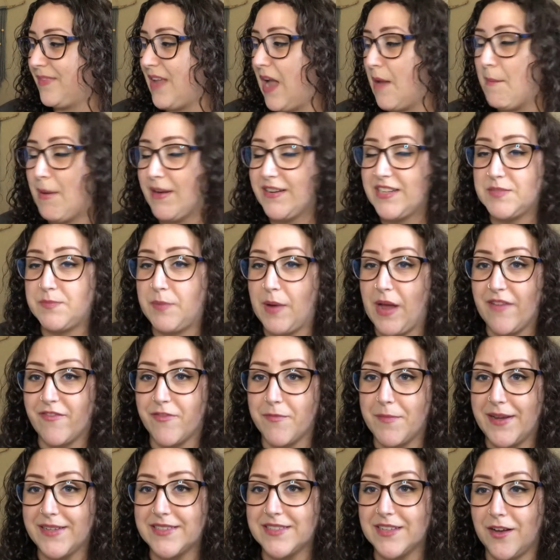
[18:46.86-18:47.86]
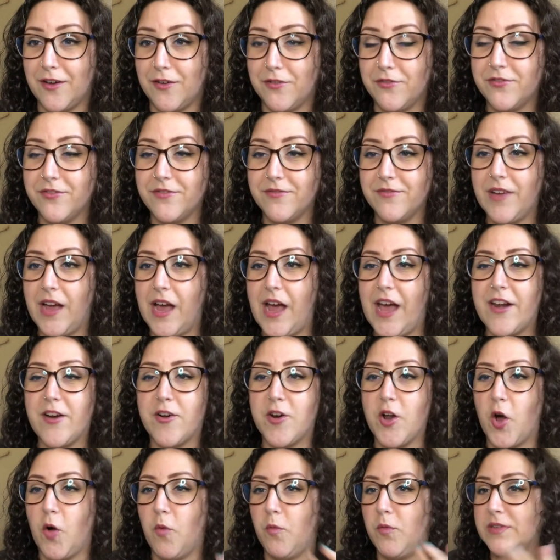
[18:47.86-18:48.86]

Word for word: I might just buy it for myself. I don't know.